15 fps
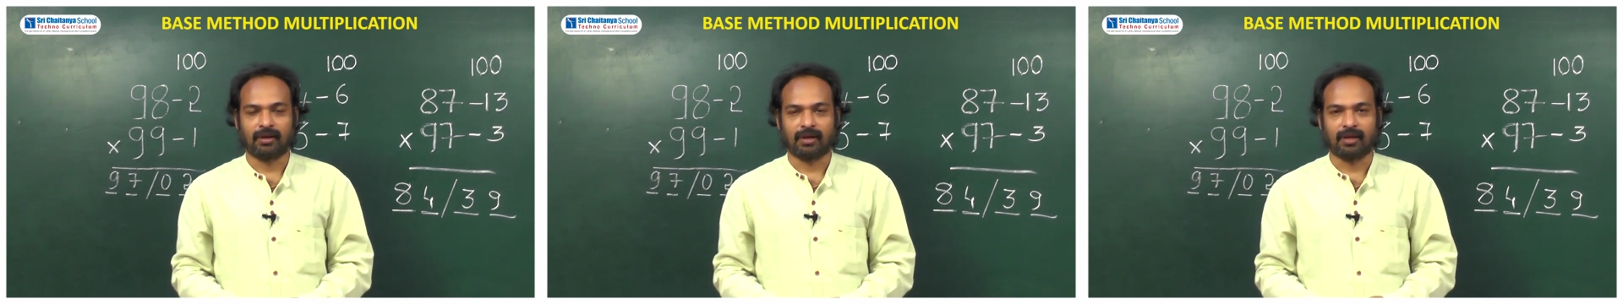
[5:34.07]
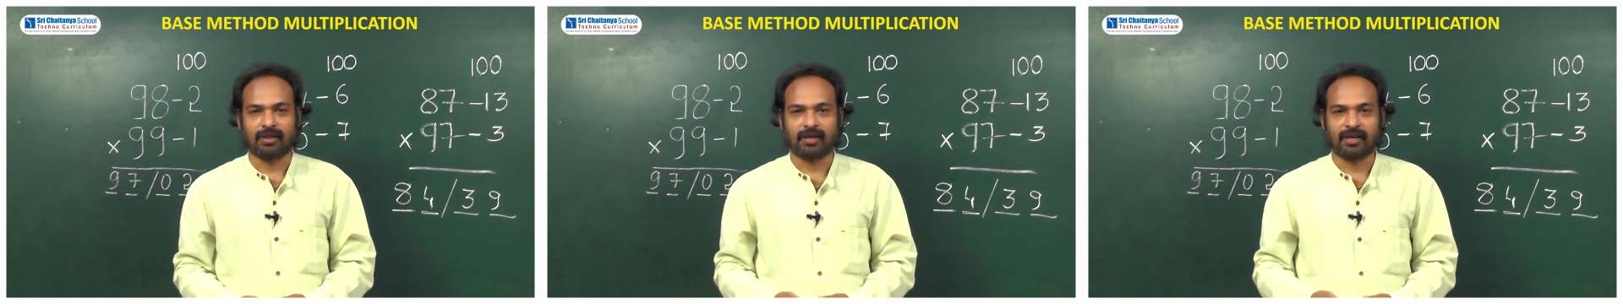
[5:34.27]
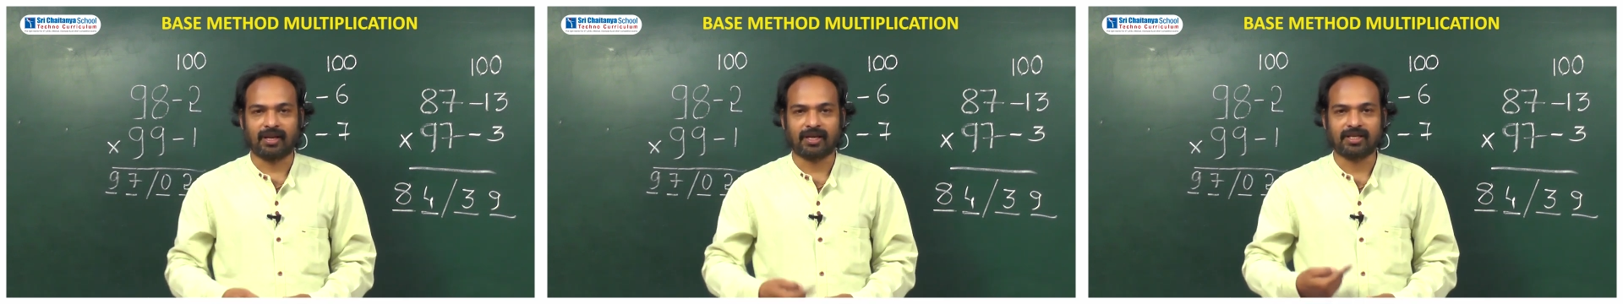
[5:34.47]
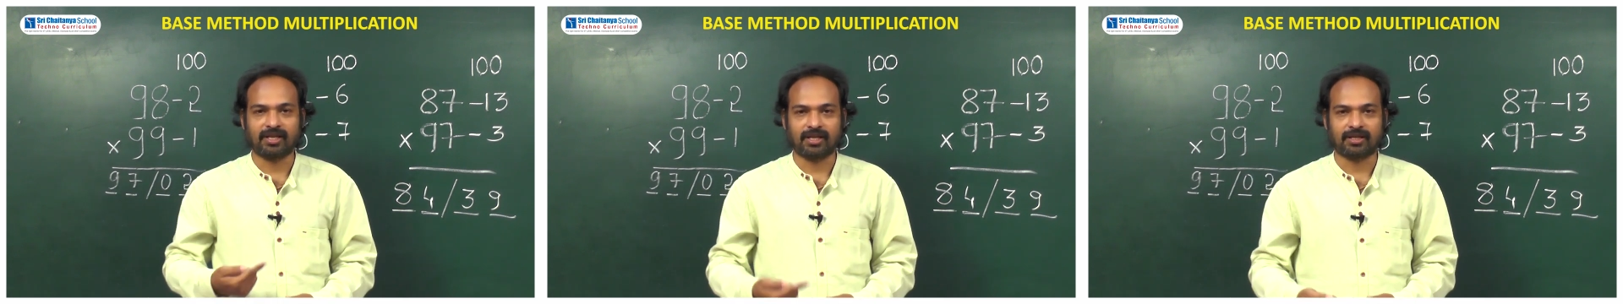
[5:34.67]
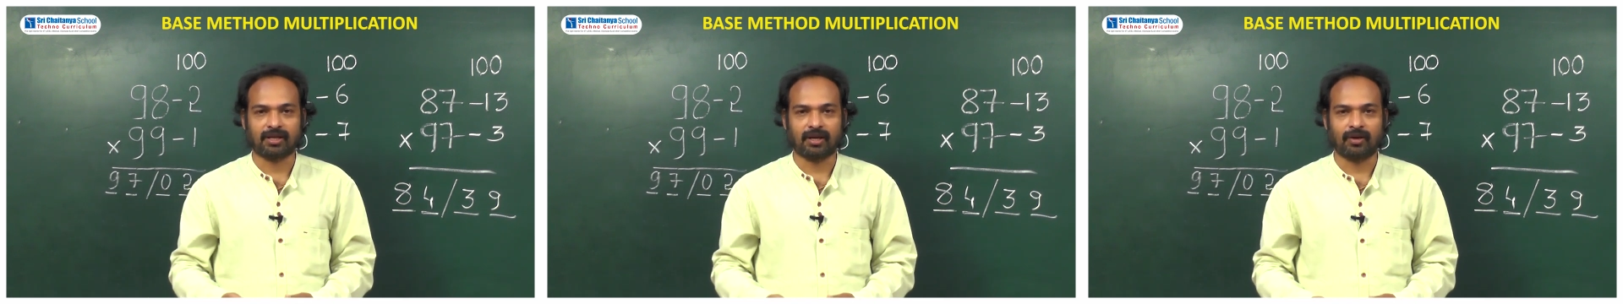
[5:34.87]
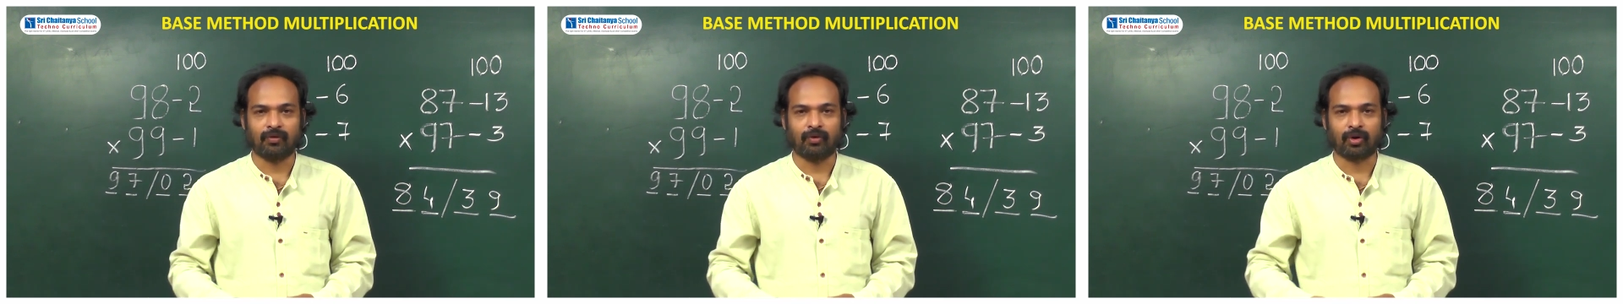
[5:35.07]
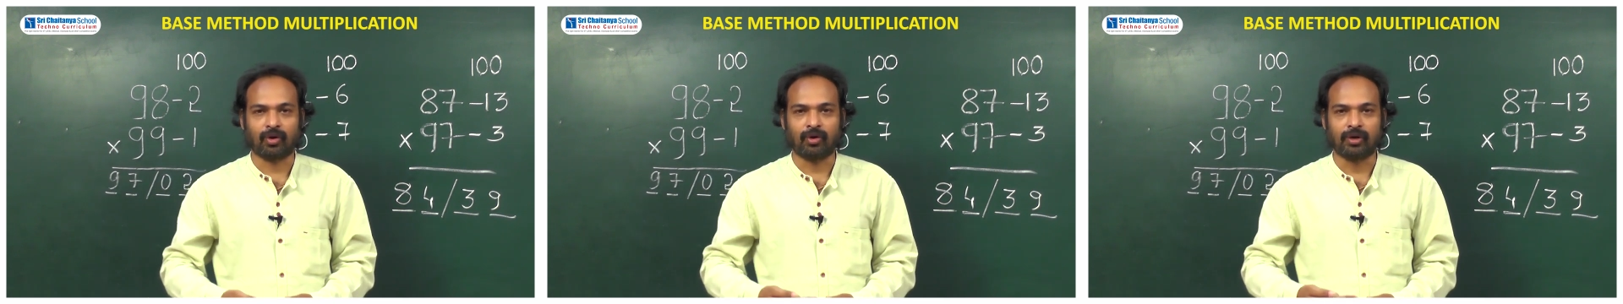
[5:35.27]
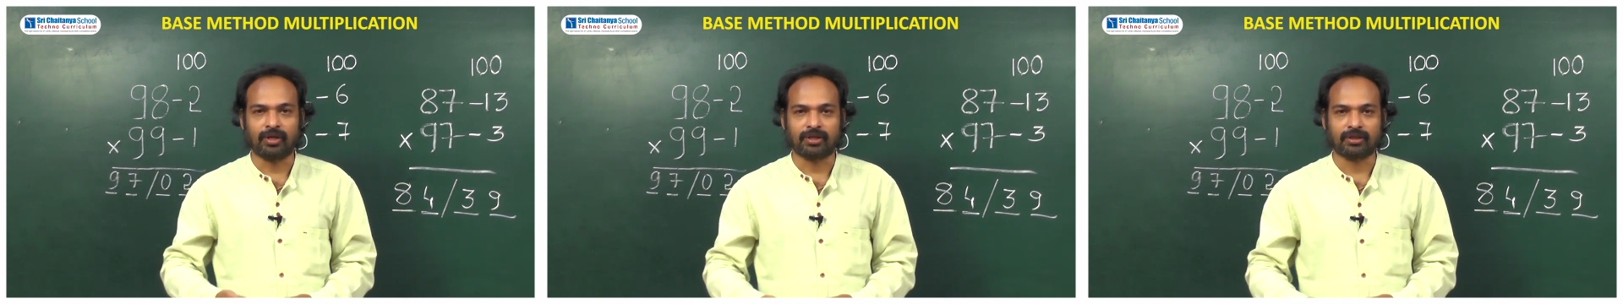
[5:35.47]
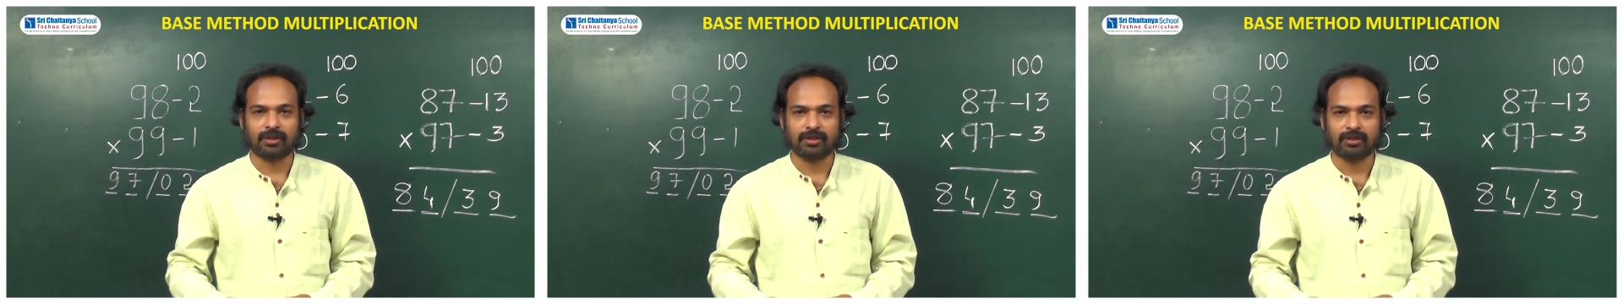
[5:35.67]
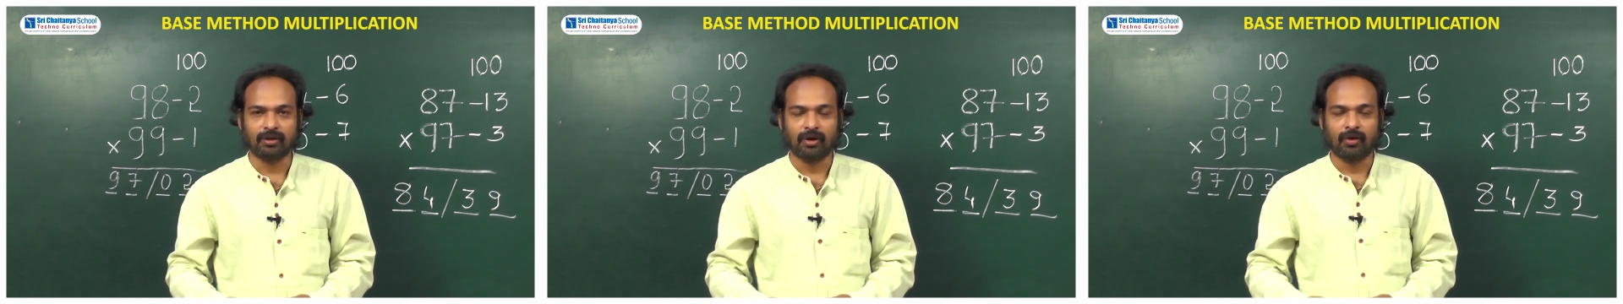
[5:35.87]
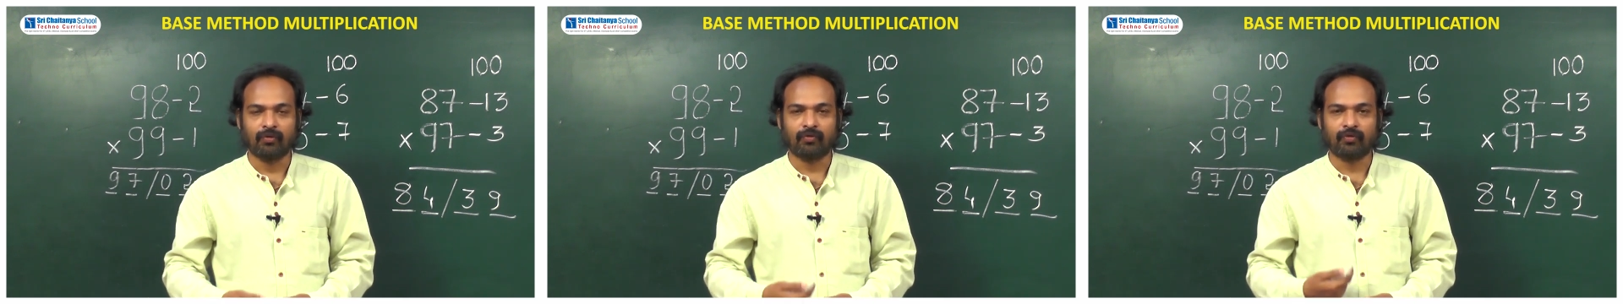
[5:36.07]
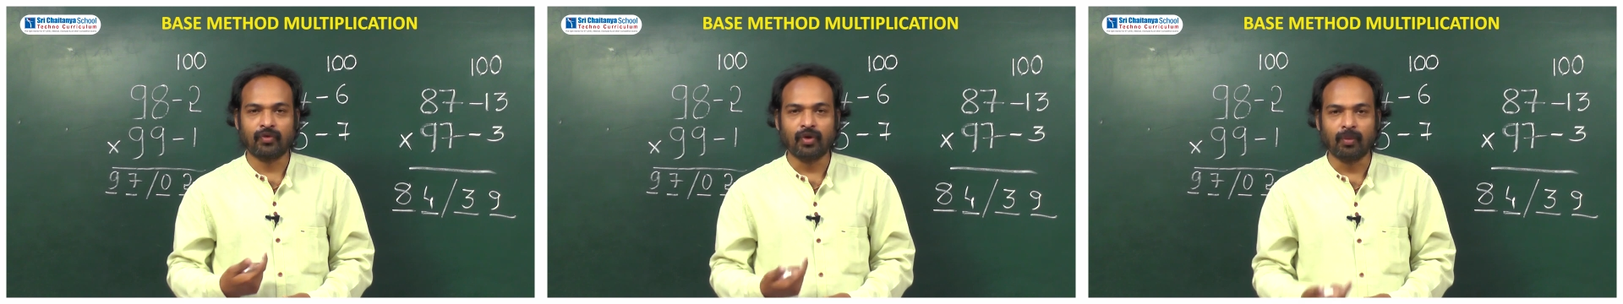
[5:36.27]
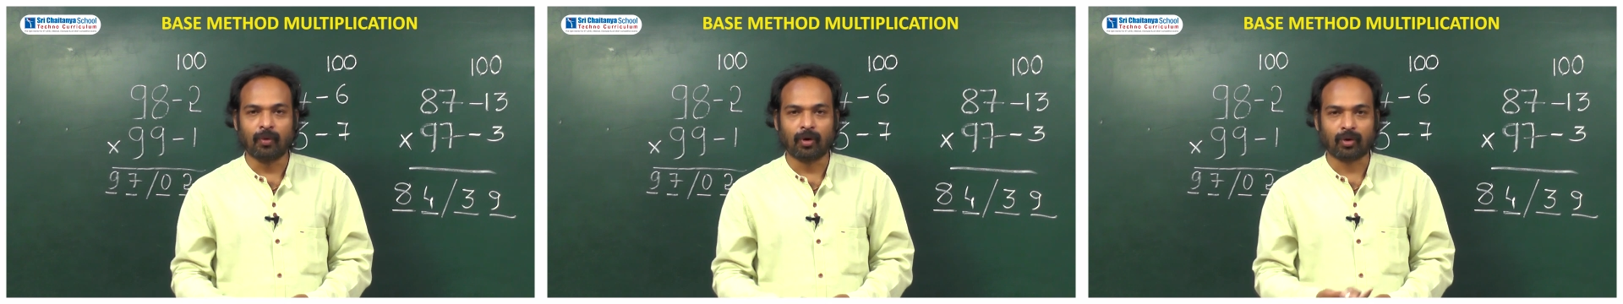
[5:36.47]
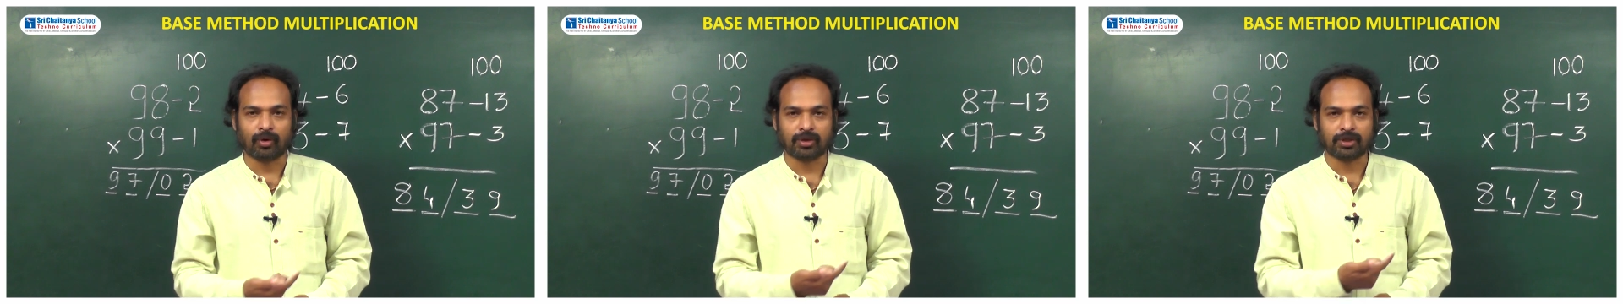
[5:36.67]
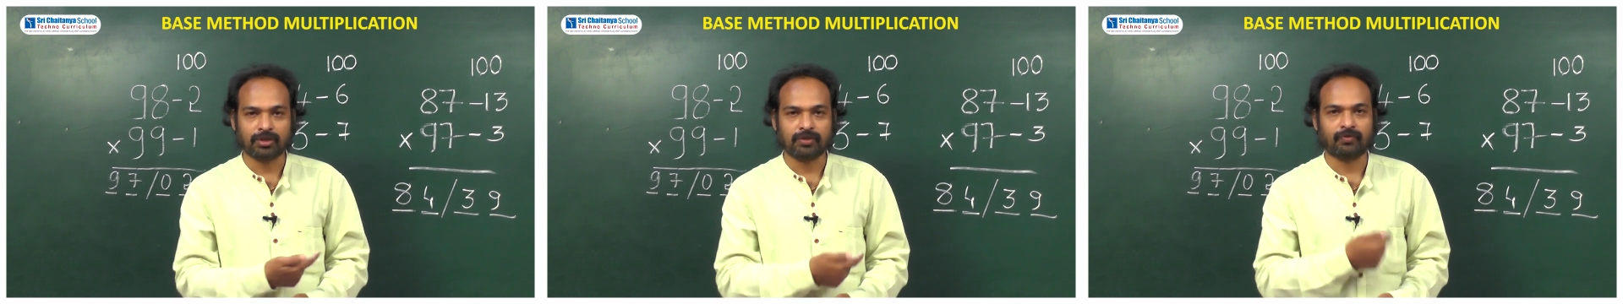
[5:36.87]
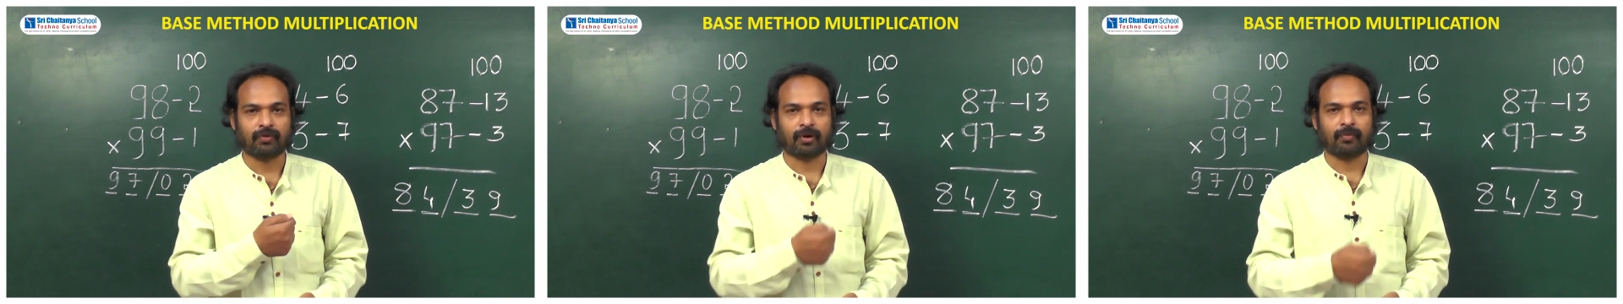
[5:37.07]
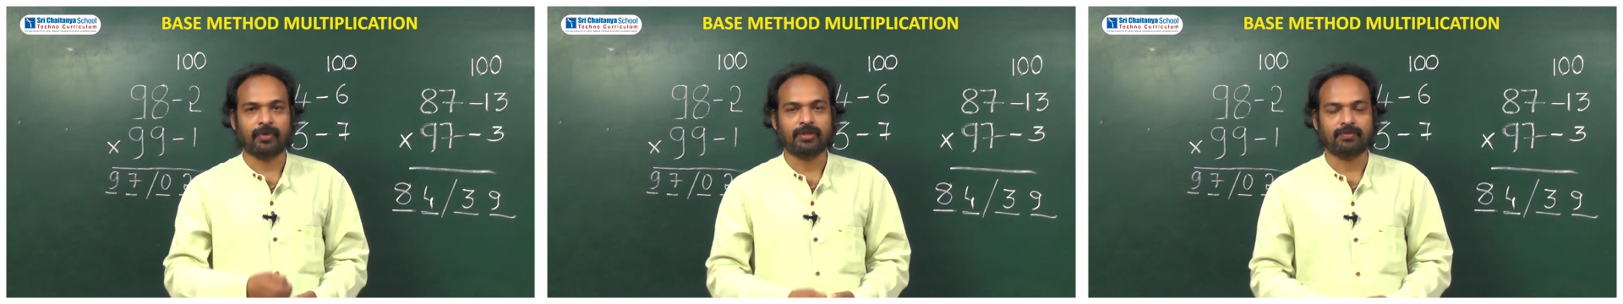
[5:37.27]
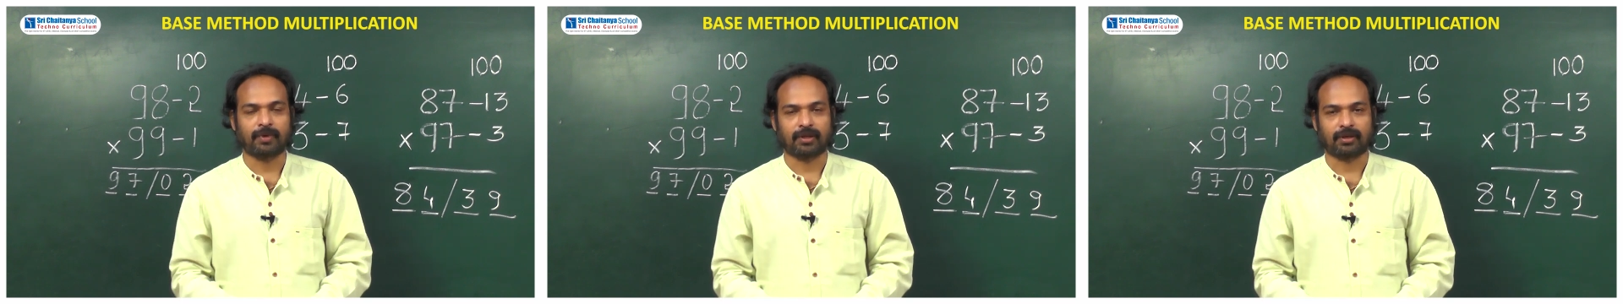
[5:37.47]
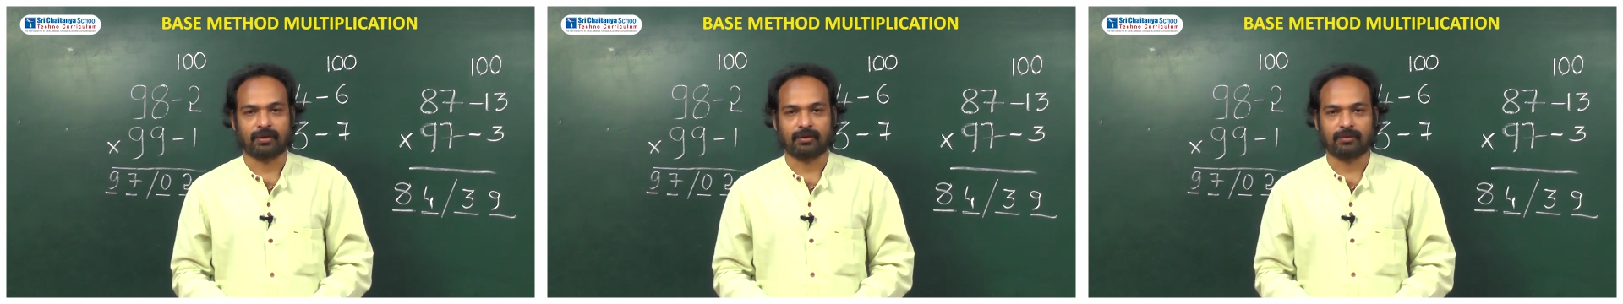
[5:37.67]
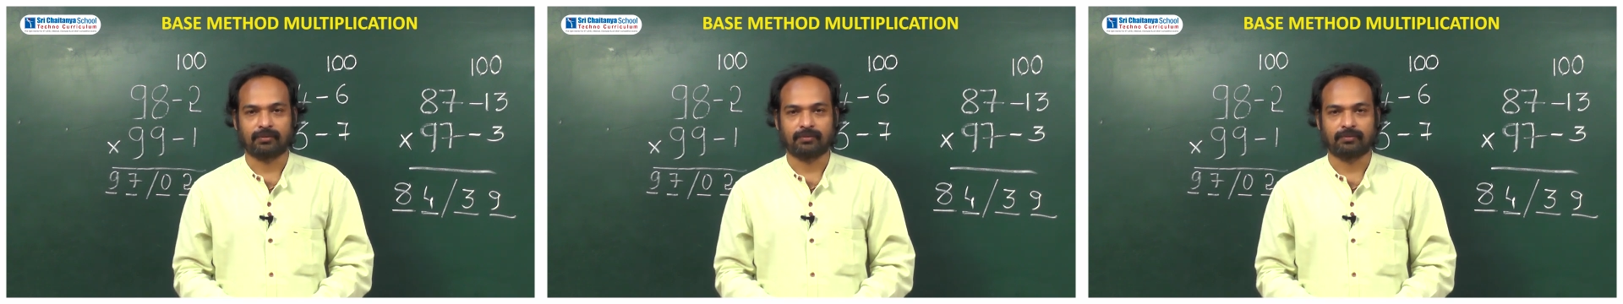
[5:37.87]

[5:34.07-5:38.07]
In the next session, we are going to discuss few more questions from this method.